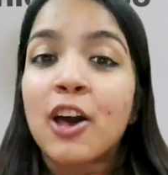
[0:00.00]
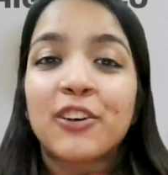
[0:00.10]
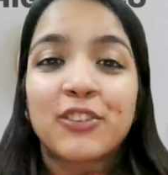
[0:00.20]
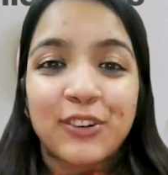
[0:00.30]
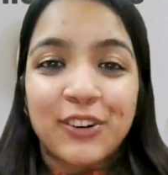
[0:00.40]

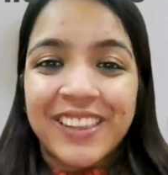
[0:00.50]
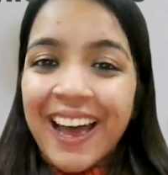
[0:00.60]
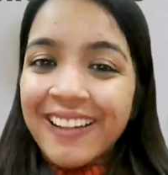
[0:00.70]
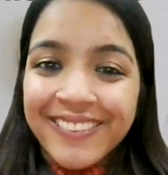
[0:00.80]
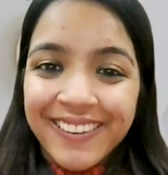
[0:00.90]
So
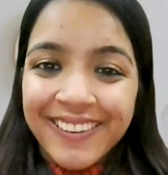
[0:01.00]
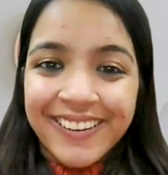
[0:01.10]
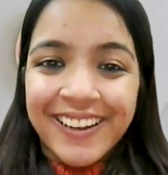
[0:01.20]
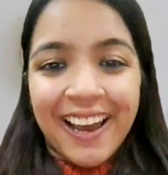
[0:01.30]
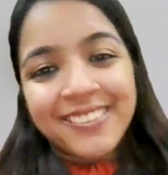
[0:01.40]
that's
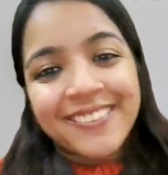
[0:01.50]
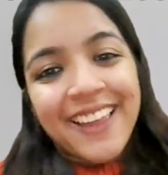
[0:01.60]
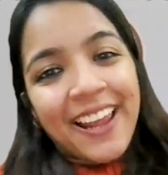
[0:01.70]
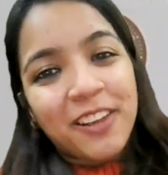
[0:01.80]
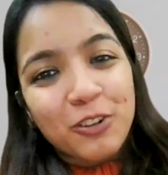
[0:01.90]
it, guys.
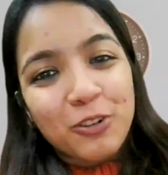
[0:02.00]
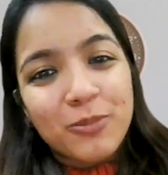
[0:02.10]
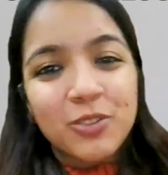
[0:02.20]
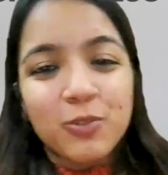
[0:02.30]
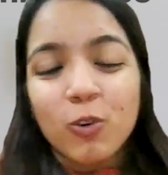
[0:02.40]
Thank you so
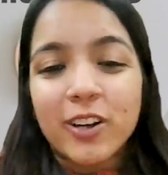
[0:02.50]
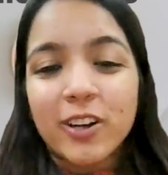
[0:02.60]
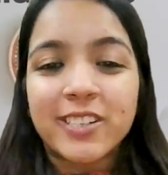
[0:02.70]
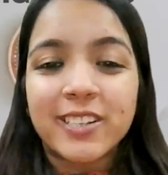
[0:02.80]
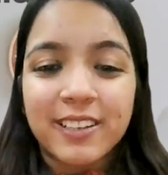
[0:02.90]
much for
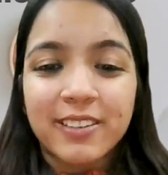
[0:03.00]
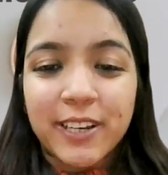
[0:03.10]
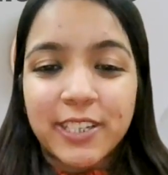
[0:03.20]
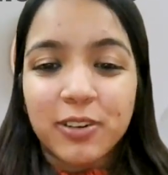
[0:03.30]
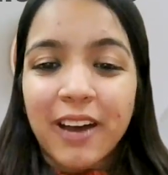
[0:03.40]
watching this
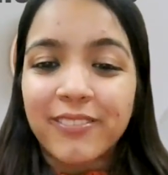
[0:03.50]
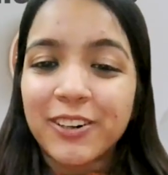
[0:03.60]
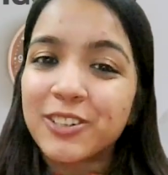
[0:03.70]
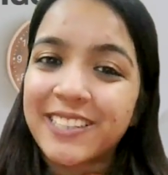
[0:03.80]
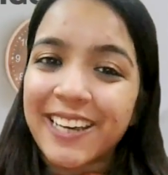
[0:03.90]
video. Have a
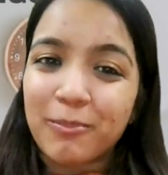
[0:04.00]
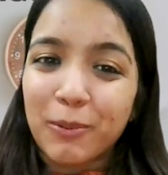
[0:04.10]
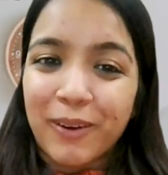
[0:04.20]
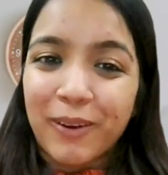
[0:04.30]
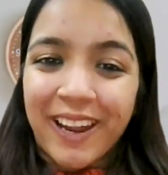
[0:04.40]
good day.
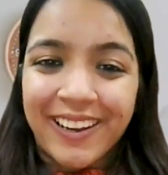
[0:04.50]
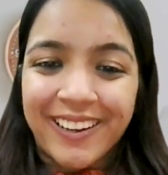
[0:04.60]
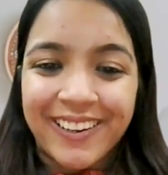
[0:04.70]
Bye bye.